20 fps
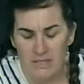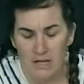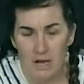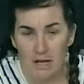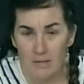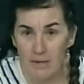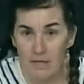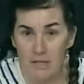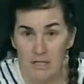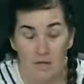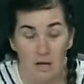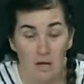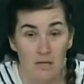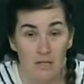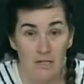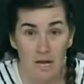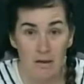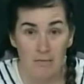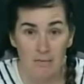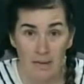talk about this all the
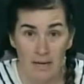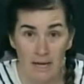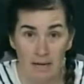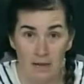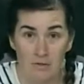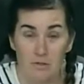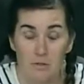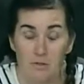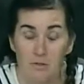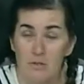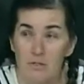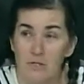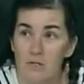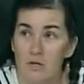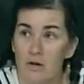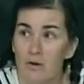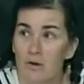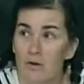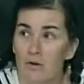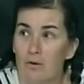time in my household.
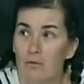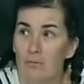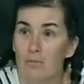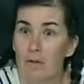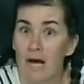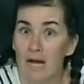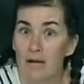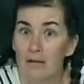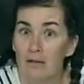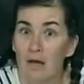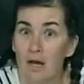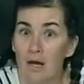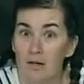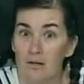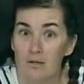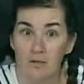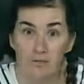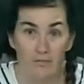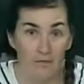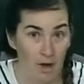So my
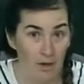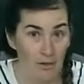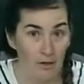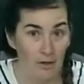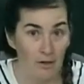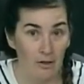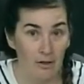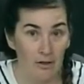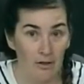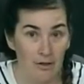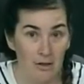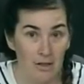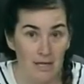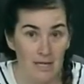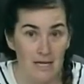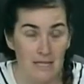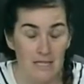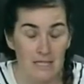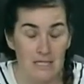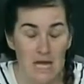daughter's father
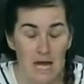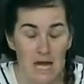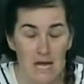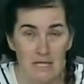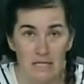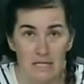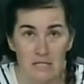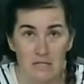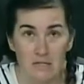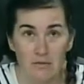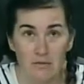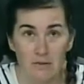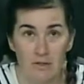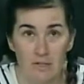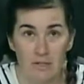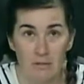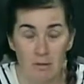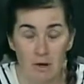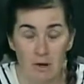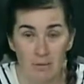is a scientist for the
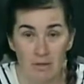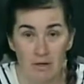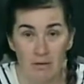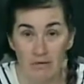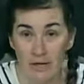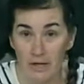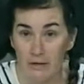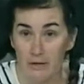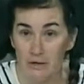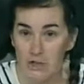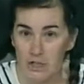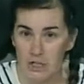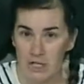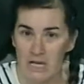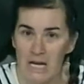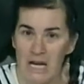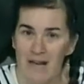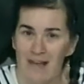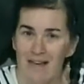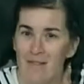Department of
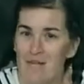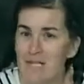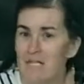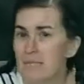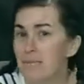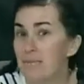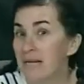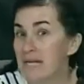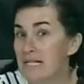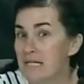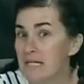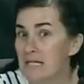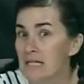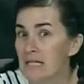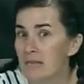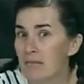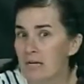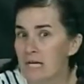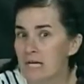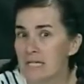Energy. This
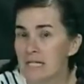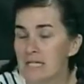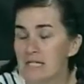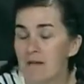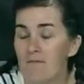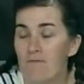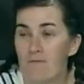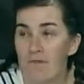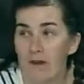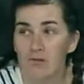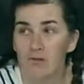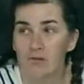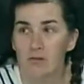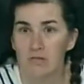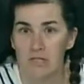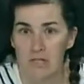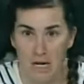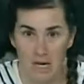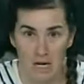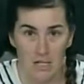basically means he's a federal
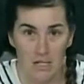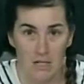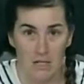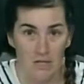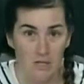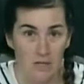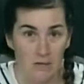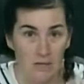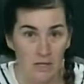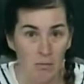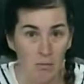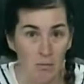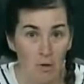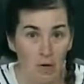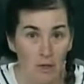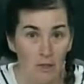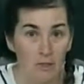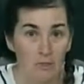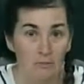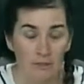scientist. So he
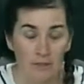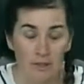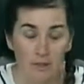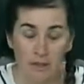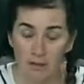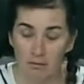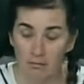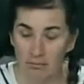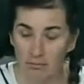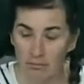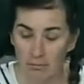works for the